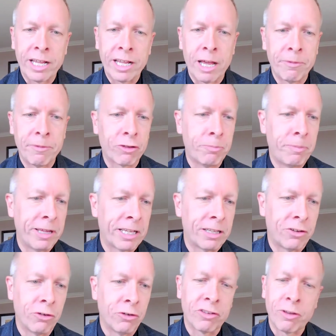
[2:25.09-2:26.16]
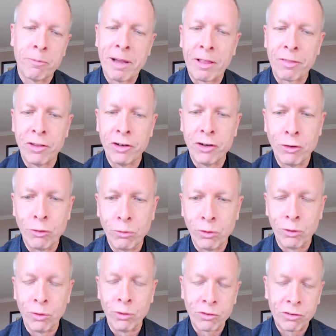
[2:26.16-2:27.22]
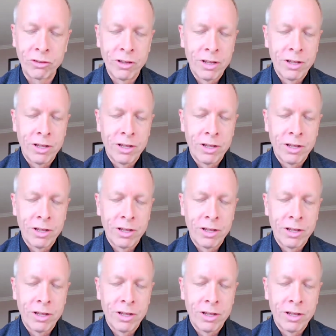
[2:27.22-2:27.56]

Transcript: coming to speak to us about the new rules